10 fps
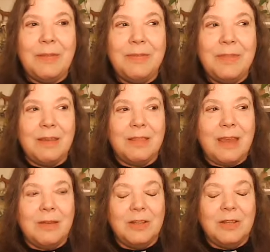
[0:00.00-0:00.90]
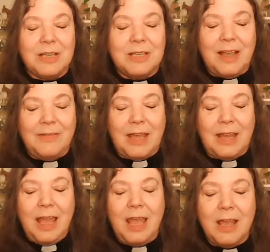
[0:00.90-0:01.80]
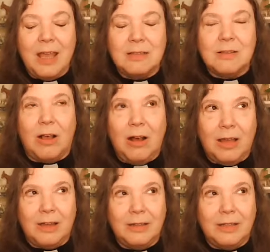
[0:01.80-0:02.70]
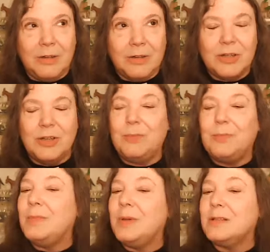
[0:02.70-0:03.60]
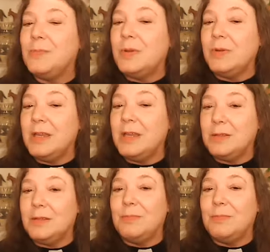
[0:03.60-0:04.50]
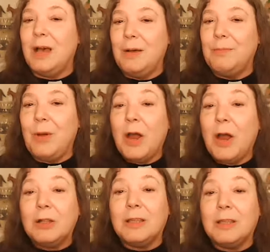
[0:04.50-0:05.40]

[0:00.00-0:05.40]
they could just have that hands-on leadership experience, partly